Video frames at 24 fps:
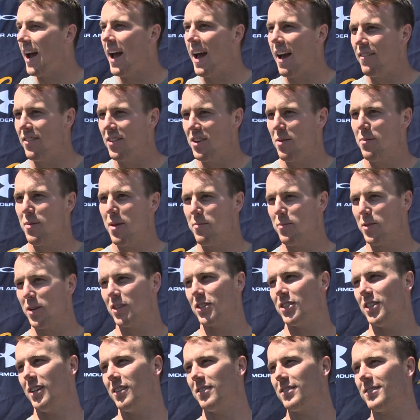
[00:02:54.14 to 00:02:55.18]
I have it on my
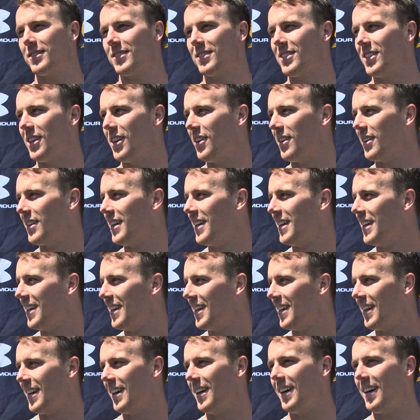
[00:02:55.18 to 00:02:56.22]
bookshelf. Okay. So
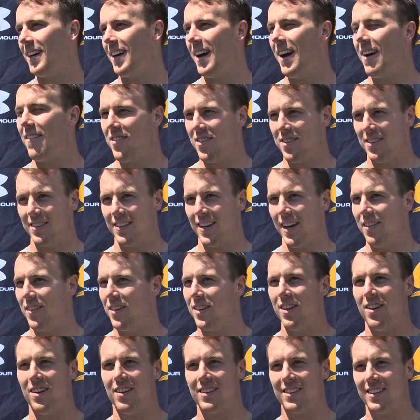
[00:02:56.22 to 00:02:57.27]
I have
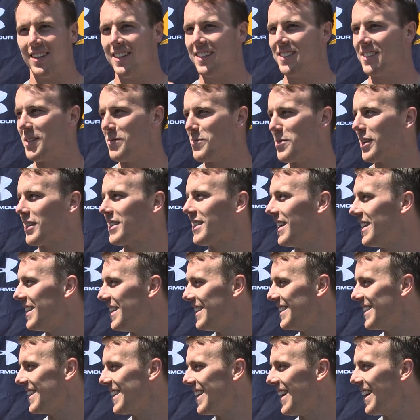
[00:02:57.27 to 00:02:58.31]
a long list of books I
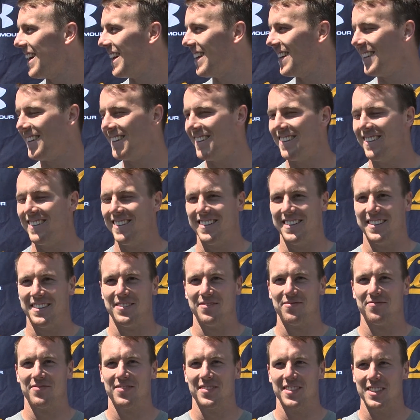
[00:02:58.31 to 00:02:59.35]
need to get.
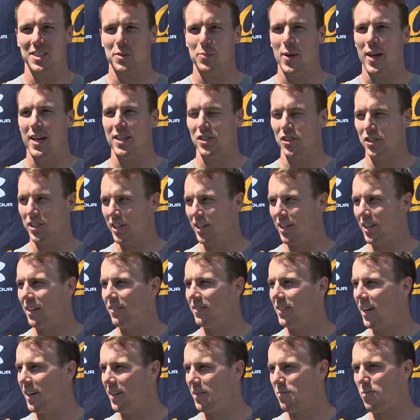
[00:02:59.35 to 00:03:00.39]
This past year
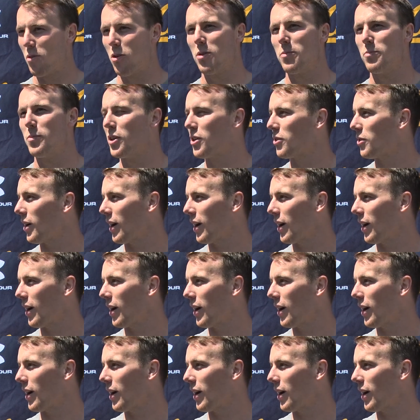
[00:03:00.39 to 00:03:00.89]
I've gotten more book